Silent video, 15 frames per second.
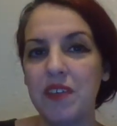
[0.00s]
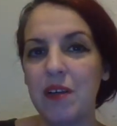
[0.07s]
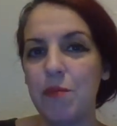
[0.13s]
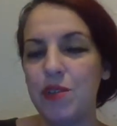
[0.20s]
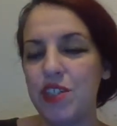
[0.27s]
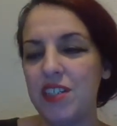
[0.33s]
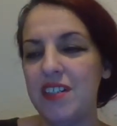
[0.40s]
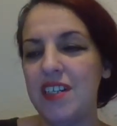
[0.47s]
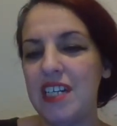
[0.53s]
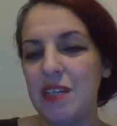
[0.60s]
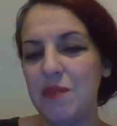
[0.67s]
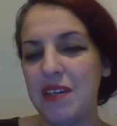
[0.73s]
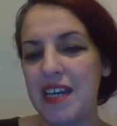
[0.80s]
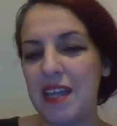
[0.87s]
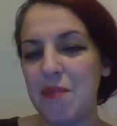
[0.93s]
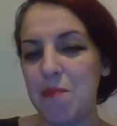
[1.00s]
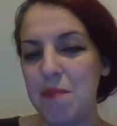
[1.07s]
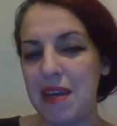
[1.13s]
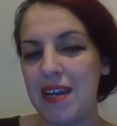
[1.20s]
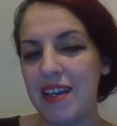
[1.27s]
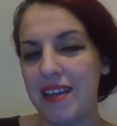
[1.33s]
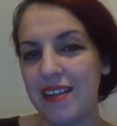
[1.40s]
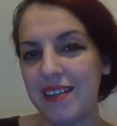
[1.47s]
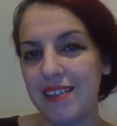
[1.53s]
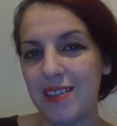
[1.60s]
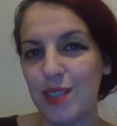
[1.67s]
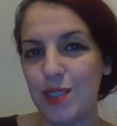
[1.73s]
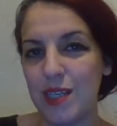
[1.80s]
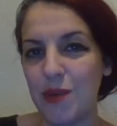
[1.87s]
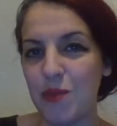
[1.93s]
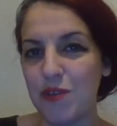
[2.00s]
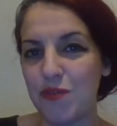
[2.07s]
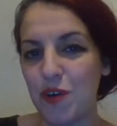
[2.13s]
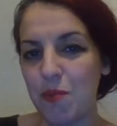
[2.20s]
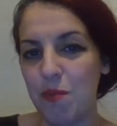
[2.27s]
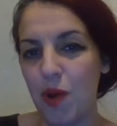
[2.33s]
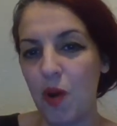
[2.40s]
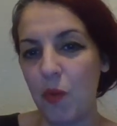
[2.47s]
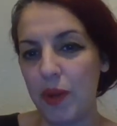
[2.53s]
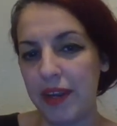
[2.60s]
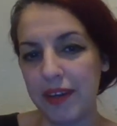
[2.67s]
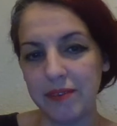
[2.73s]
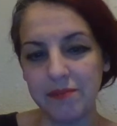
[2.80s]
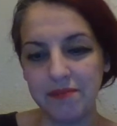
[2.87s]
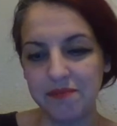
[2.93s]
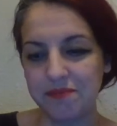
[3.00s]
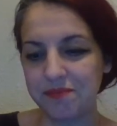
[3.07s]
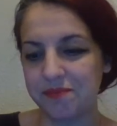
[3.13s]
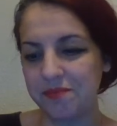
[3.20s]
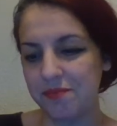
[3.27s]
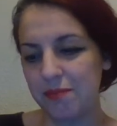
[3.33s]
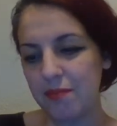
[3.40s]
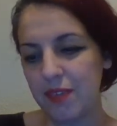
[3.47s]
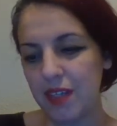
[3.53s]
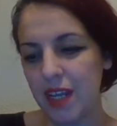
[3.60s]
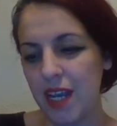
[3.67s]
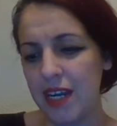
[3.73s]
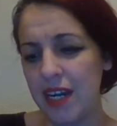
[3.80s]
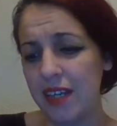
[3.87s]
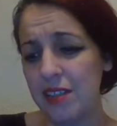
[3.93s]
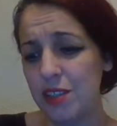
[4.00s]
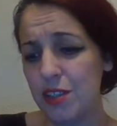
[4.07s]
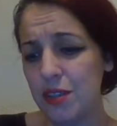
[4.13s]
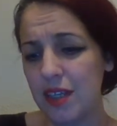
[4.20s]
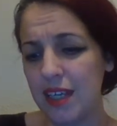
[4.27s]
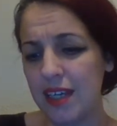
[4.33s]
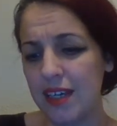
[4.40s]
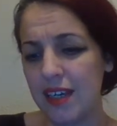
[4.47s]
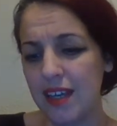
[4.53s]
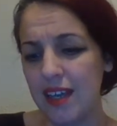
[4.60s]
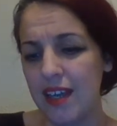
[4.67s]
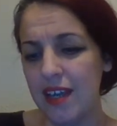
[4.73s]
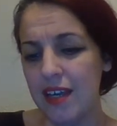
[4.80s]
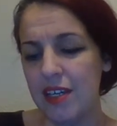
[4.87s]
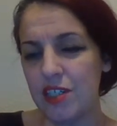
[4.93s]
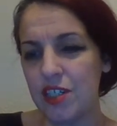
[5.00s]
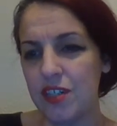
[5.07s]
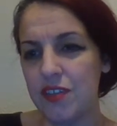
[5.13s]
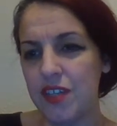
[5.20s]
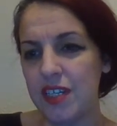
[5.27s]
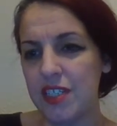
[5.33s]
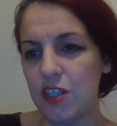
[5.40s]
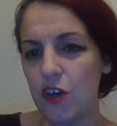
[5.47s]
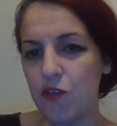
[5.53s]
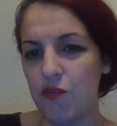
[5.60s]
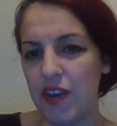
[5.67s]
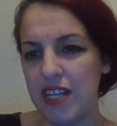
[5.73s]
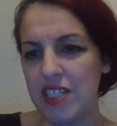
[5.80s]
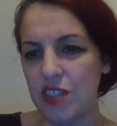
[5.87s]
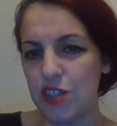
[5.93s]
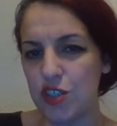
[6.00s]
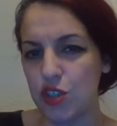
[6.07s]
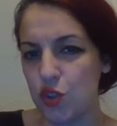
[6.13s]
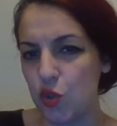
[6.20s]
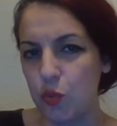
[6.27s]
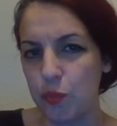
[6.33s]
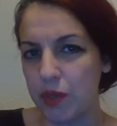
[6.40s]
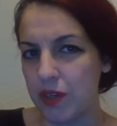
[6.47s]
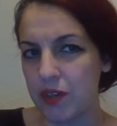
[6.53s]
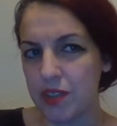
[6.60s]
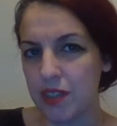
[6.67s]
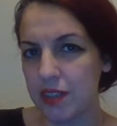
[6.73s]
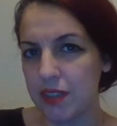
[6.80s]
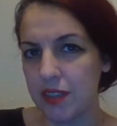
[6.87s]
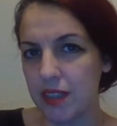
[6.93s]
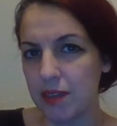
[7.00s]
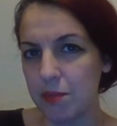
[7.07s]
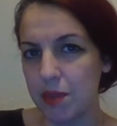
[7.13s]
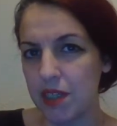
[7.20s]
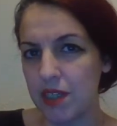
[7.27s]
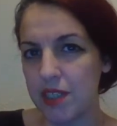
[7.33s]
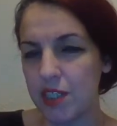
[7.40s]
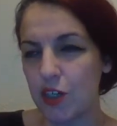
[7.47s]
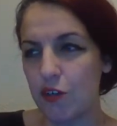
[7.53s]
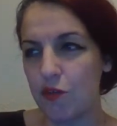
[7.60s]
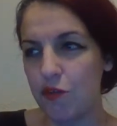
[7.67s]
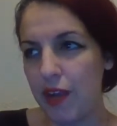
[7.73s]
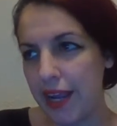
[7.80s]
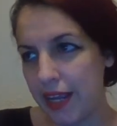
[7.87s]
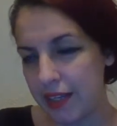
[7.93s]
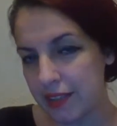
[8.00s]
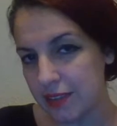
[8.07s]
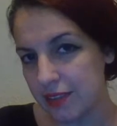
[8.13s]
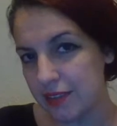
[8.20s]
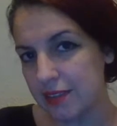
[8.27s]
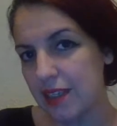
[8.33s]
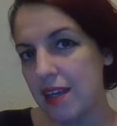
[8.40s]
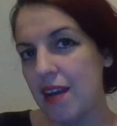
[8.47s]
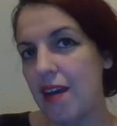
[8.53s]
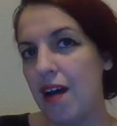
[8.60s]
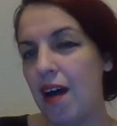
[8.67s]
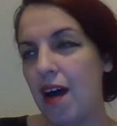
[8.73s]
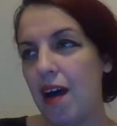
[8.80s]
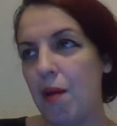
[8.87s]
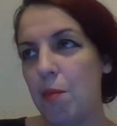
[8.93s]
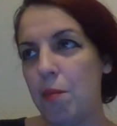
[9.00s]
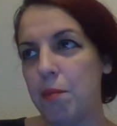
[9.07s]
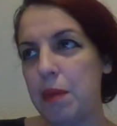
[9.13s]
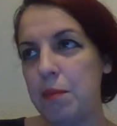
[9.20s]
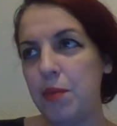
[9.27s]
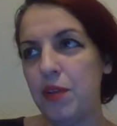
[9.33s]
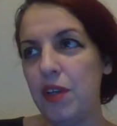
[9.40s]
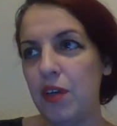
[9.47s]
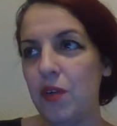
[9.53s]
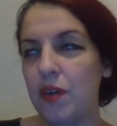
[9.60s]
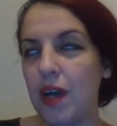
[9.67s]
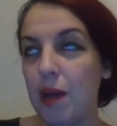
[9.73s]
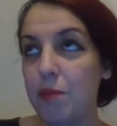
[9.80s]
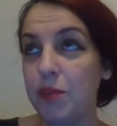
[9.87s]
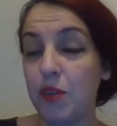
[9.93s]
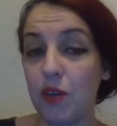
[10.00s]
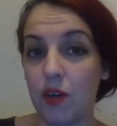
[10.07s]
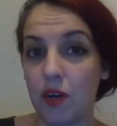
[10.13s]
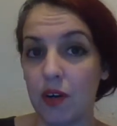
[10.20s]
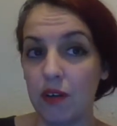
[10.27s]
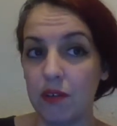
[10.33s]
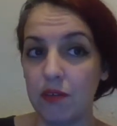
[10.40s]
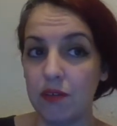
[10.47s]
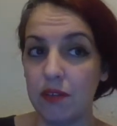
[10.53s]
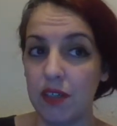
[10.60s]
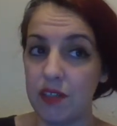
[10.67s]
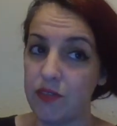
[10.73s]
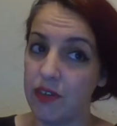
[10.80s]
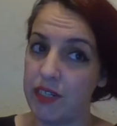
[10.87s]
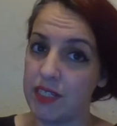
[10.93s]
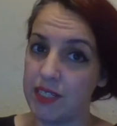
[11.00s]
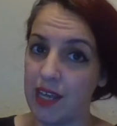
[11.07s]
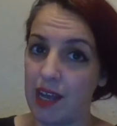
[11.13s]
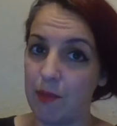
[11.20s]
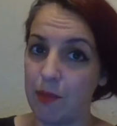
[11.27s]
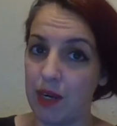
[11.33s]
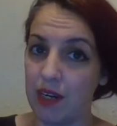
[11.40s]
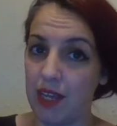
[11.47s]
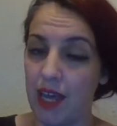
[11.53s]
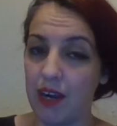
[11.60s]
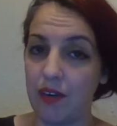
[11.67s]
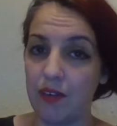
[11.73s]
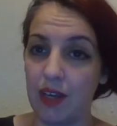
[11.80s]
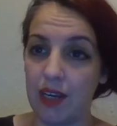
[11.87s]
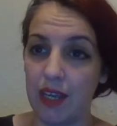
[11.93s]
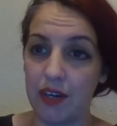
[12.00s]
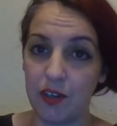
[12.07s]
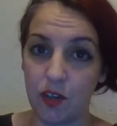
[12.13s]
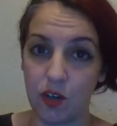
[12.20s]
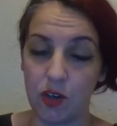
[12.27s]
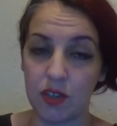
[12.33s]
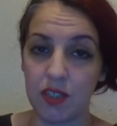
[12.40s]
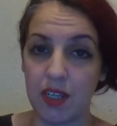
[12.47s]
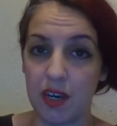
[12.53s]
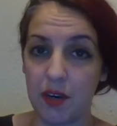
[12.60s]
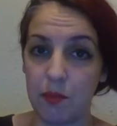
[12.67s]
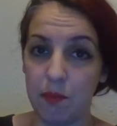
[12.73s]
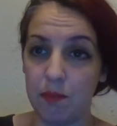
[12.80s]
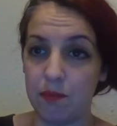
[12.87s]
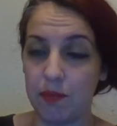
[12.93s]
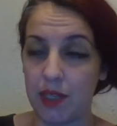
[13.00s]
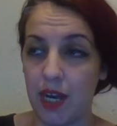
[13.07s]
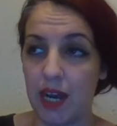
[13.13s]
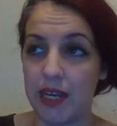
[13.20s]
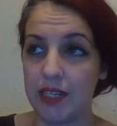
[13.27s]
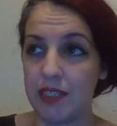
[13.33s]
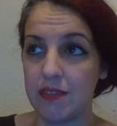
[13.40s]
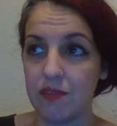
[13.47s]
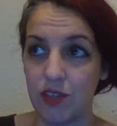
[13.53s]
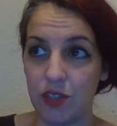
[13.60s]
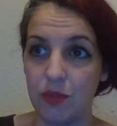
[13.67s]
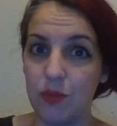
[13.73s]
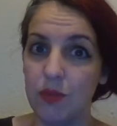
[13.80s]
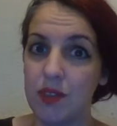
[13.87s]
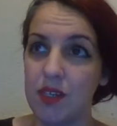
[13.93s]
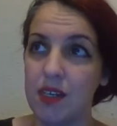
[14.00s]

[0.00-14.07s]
But she didn't even admit it. She said it was for Bowie. And also, like, she thinks her fans are stupid or something because her fans, people that look up to her, and it's very sad, but a lot of girls and a lot of guys do,